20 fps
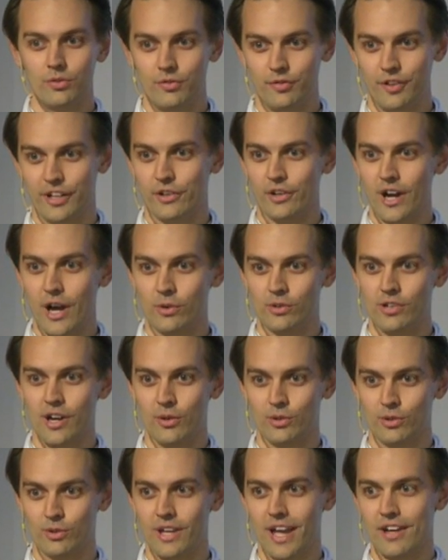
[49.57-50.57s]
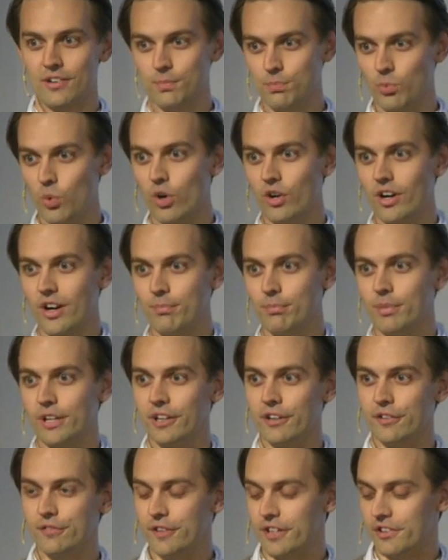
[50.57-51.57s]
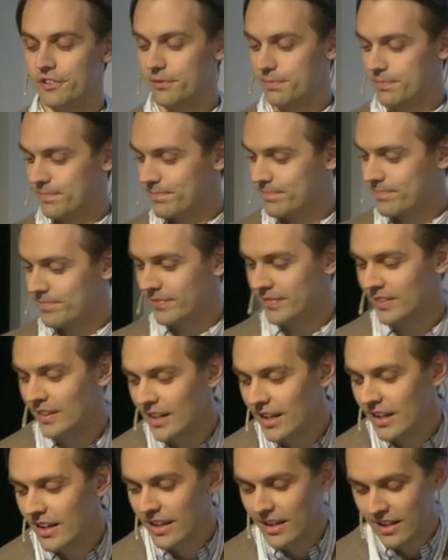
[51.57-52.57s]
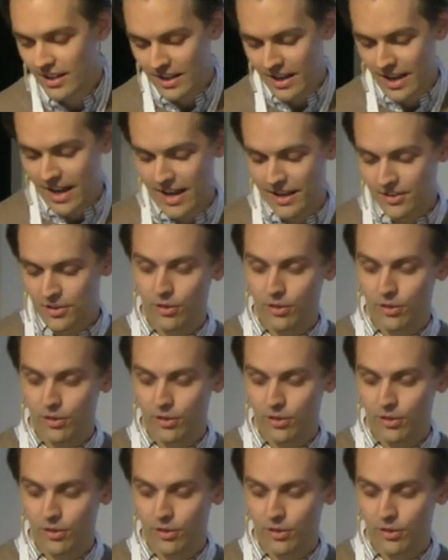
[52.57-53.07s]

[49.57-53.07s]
figure out how to catch more and bigger fish. And